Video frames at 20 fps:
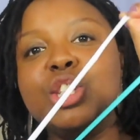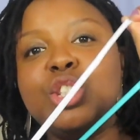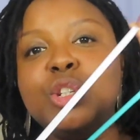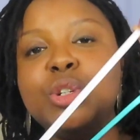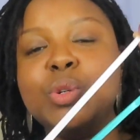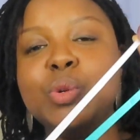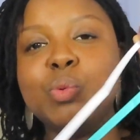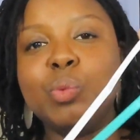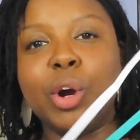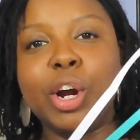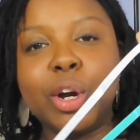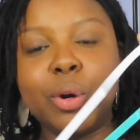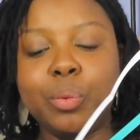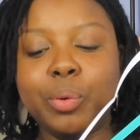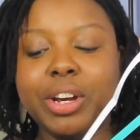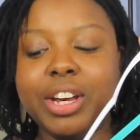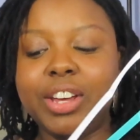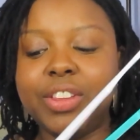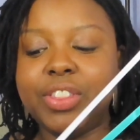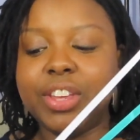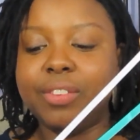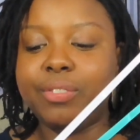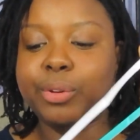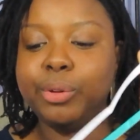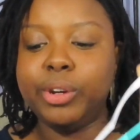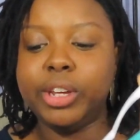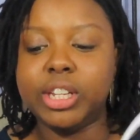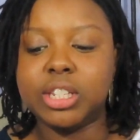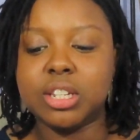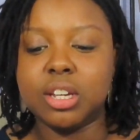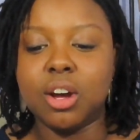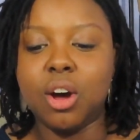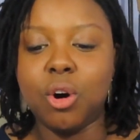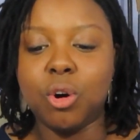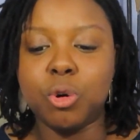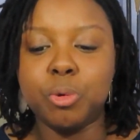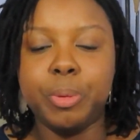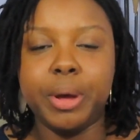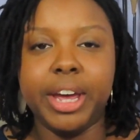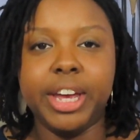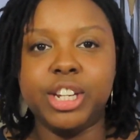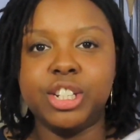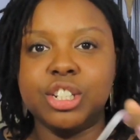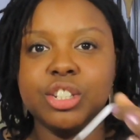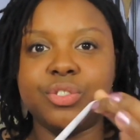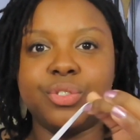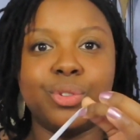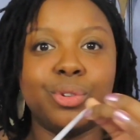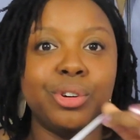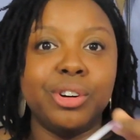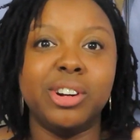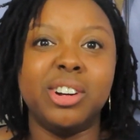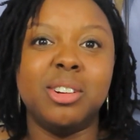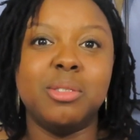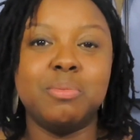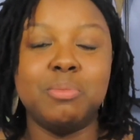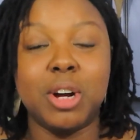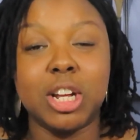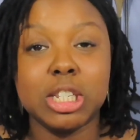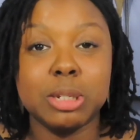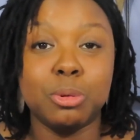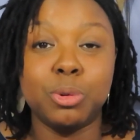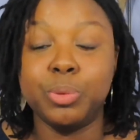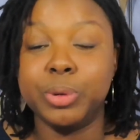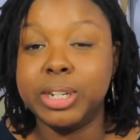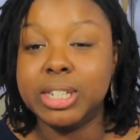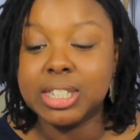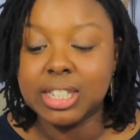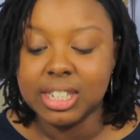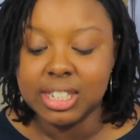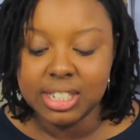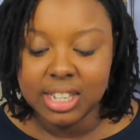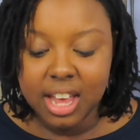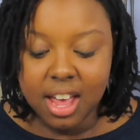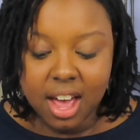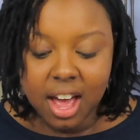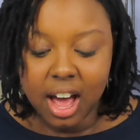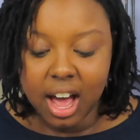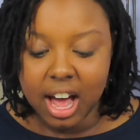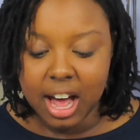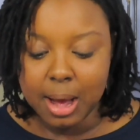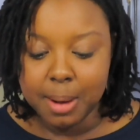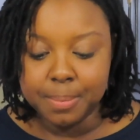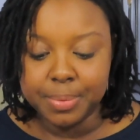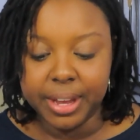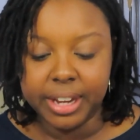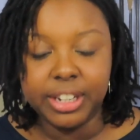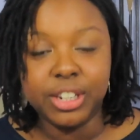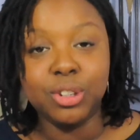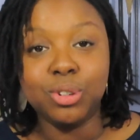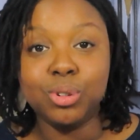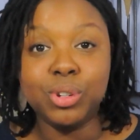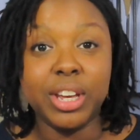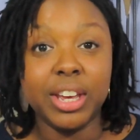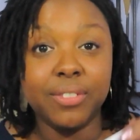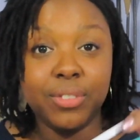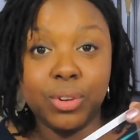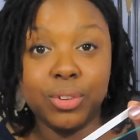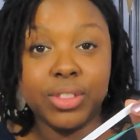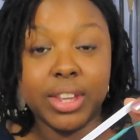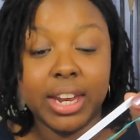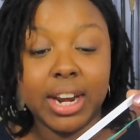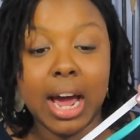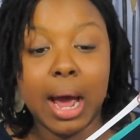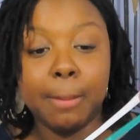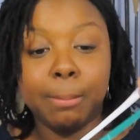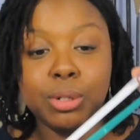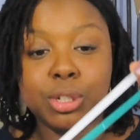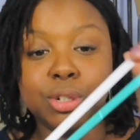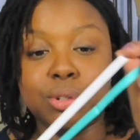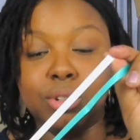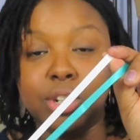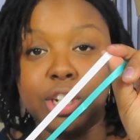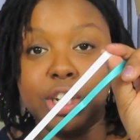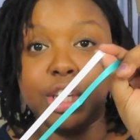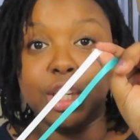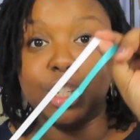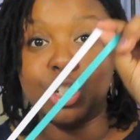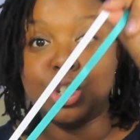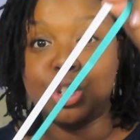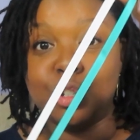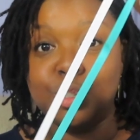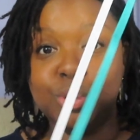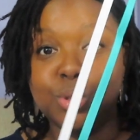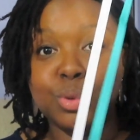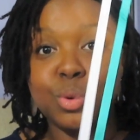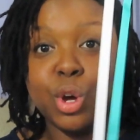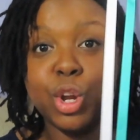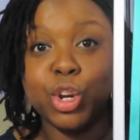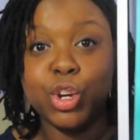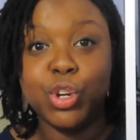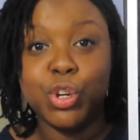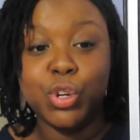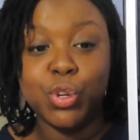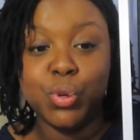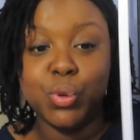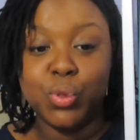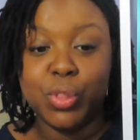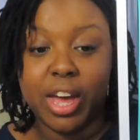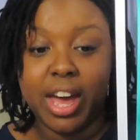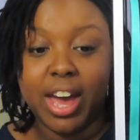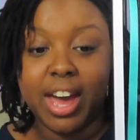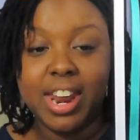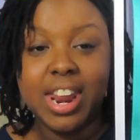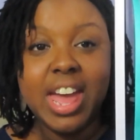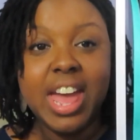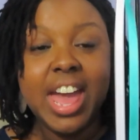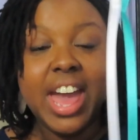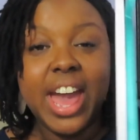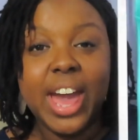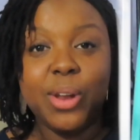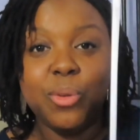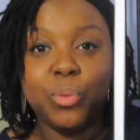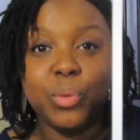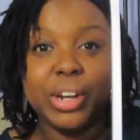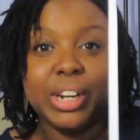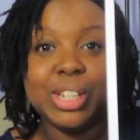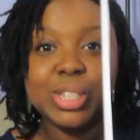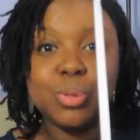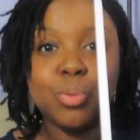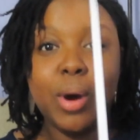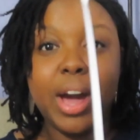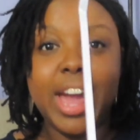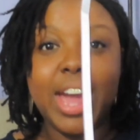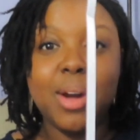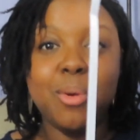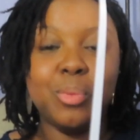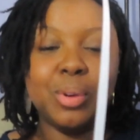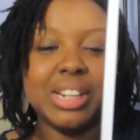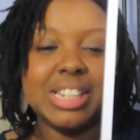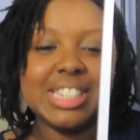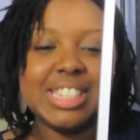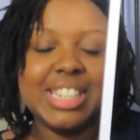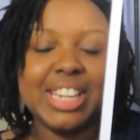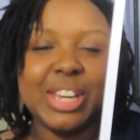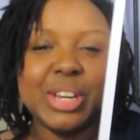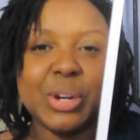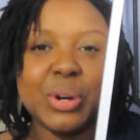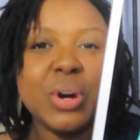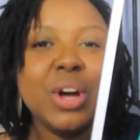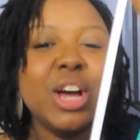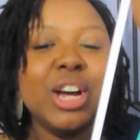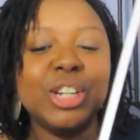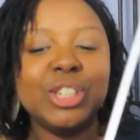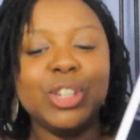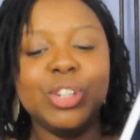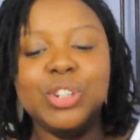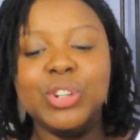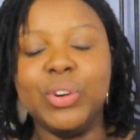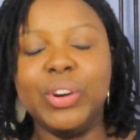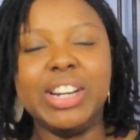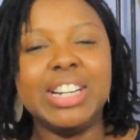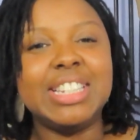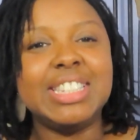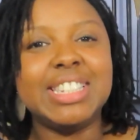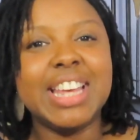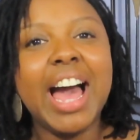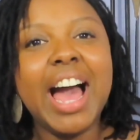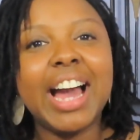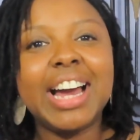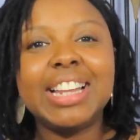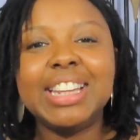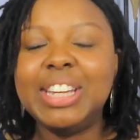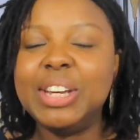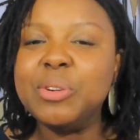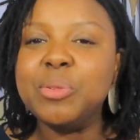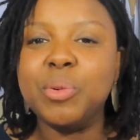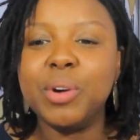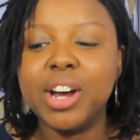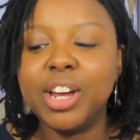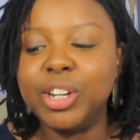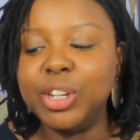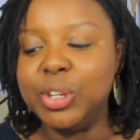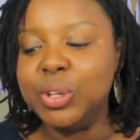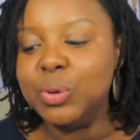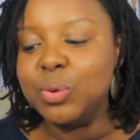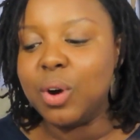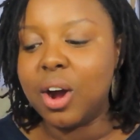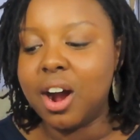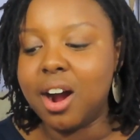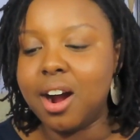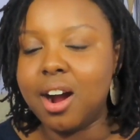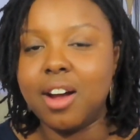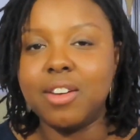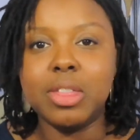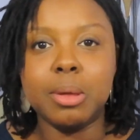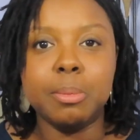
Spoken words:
to work with if you need to hold pages for multiple reasons. They do give you that opportunity to do that. And one is white, one is teal, so you know exactly what you are,